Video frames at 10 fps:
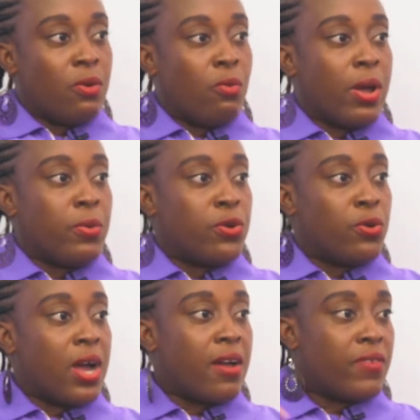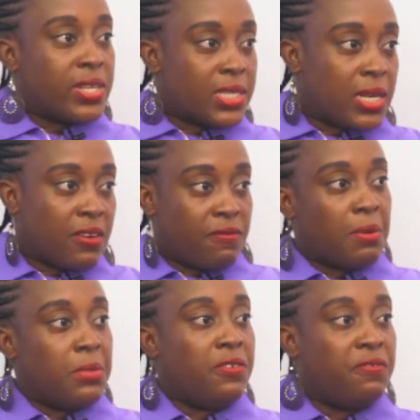where we don't have extended
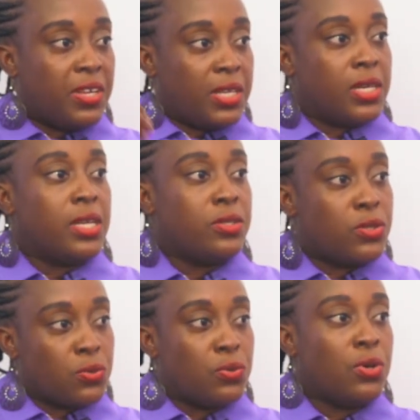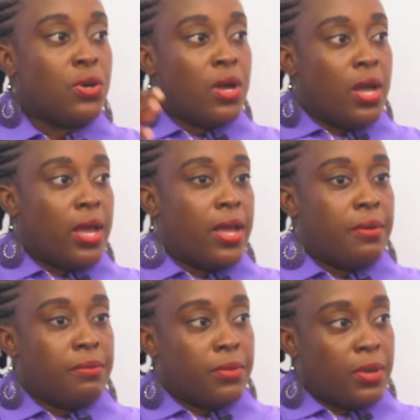family feeding into
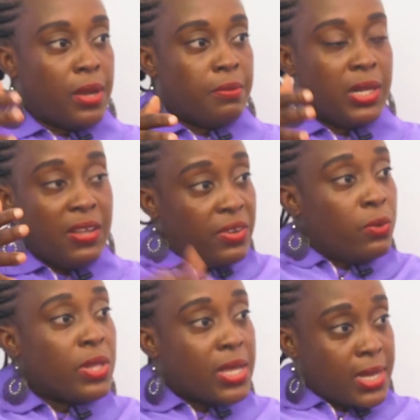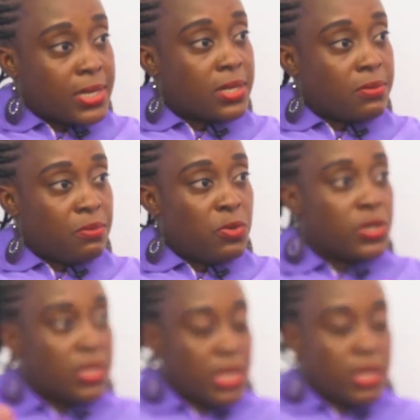living with us
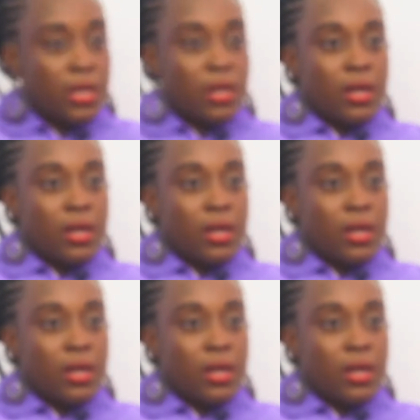mostly.